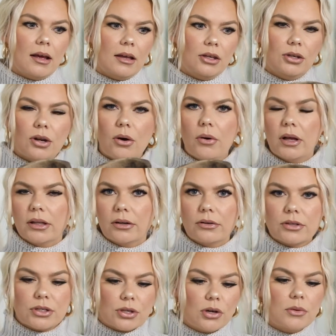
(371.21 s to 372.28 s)
a little
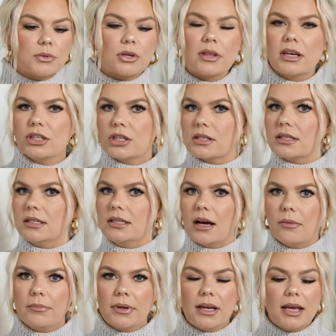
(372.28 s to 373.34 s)
scoop so they can just
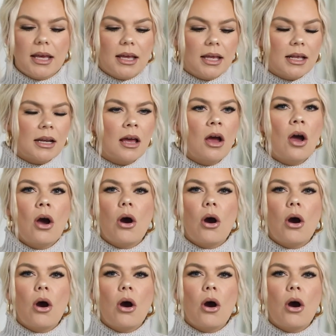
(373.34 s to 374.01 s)
dump it in,